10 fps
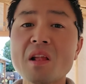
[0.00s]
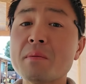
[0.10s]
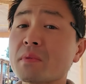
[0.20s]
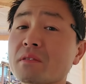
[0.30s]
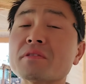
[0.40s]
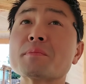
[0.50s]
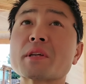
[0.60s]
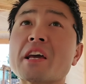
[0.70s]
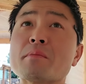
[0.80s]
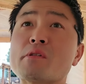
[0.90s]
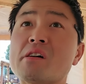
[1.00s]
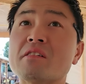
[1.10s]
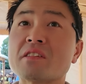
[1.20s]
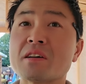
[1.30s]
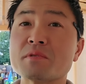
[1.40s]
I'm gonna flip the camera
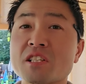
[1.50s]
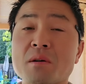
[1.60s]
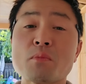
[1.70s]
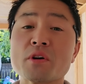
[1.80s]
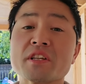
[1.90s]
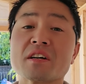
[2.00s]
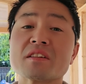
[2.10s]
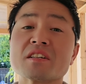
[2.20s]
around and start pointing